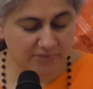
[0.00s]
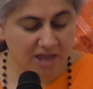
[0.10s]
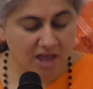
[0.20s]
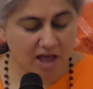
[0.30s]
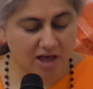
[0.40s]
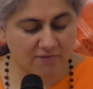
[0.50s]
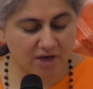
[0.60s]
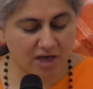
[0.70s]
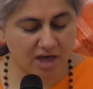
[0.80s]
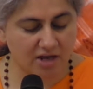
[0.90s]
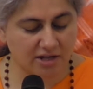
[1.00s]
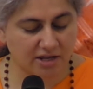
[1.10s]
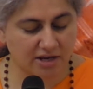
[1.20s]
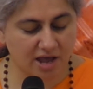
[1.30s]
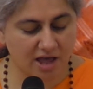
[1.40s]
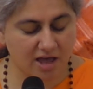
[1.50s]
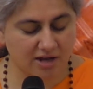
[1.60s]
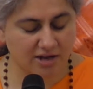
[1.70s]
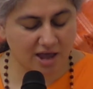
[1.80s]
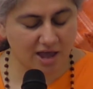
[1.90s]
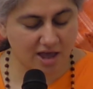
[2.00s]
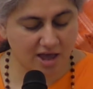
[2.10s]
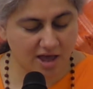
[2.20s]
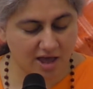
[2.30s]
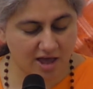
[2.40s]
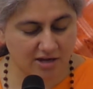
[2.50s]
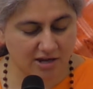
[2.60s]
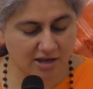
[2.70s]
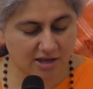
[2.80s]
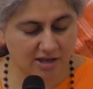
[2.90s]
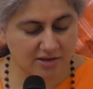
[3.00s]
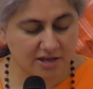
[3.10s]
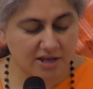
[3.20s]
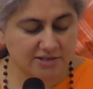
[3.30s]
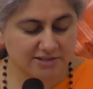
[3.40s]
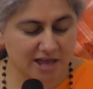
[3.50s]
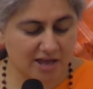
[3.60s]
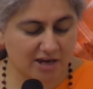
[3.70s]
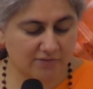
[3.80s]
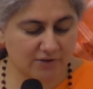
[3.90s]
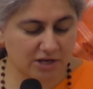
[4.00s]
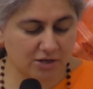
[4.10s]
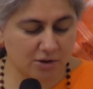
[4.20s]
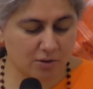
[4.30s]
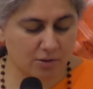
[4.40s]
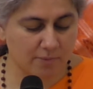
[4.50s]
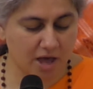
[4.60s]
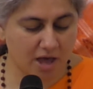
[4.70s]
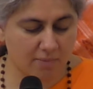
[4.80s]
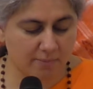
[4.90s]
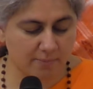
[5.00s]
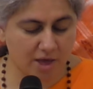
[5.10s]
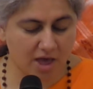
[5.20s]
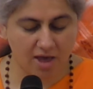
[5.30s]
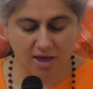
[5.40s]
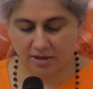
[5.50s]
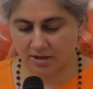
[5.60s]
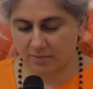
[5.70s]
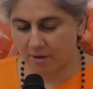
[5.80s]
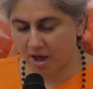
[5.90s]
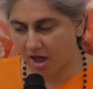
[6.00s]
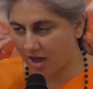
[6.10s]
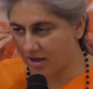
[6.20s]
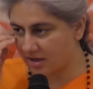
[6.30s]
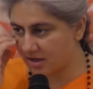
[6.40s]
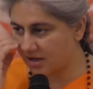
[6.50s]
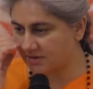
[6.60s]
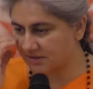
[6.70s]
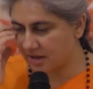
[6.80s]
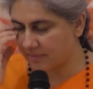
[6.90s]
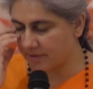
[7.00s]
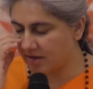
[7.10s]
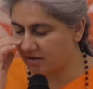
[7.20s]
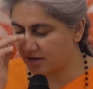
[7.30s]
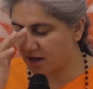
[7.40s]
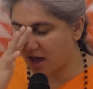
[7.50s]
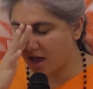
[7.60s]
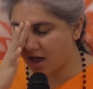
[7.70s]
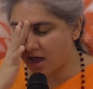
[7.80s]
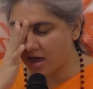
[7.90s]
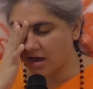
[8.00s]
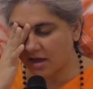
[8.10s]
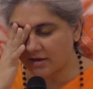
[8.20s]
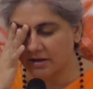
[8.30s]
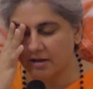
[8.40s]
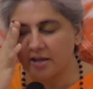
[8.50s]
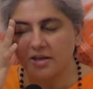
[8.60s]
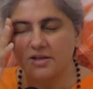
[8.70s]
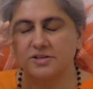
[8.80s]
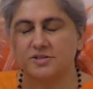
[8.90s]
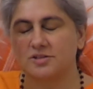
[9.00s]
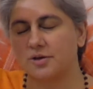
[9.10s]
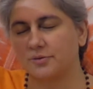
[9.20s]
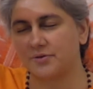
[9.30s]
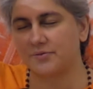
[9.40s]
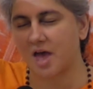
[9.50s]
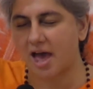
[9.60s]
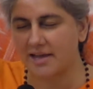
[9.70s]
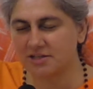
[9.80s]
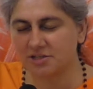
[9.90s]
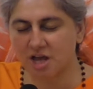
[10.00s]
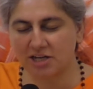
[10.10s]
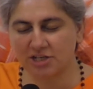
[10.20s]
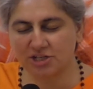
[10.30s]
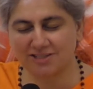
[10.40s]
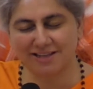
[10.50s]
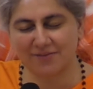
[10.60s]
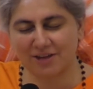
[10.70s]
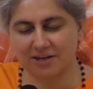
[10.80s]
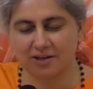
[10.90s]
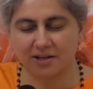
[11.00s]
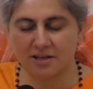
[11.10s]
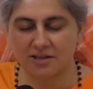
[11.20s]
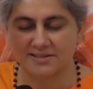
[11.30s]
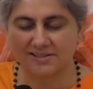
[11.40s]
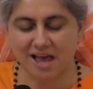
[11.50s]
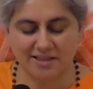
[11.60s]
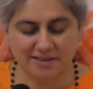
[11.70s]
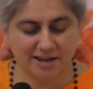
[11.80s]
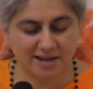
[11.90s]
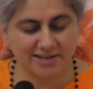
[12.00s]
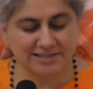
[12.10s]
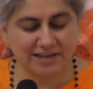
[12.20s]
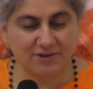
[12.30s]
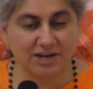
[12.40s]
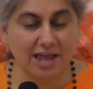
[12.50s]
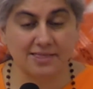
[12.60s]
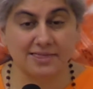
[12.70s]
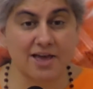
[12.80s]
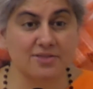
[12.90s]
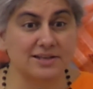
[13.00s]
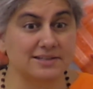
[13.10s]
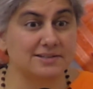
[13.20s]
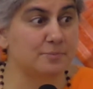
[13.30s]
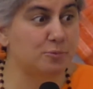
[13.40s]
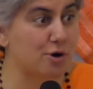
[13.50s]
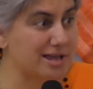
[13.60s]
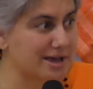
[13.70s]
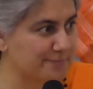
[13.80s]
Avadharatat, Sarvato mam pahi pahi samantat. So the highest knowledge is given, sadhana is given, and now this is a prayer.